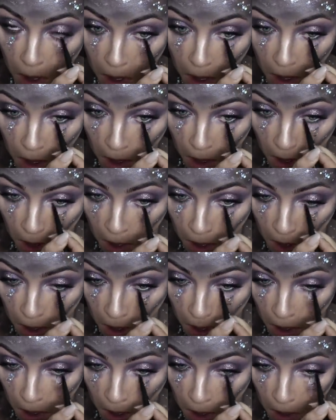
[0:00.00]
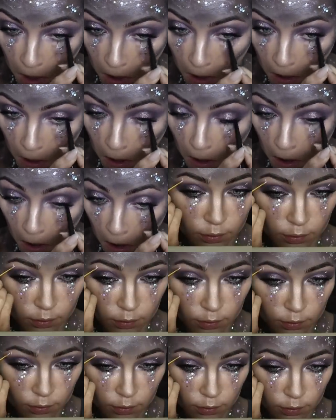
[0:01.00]

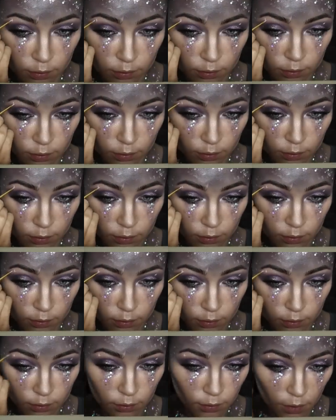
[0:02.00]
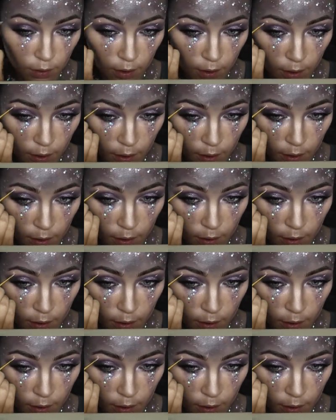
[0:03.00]
Nothing is said.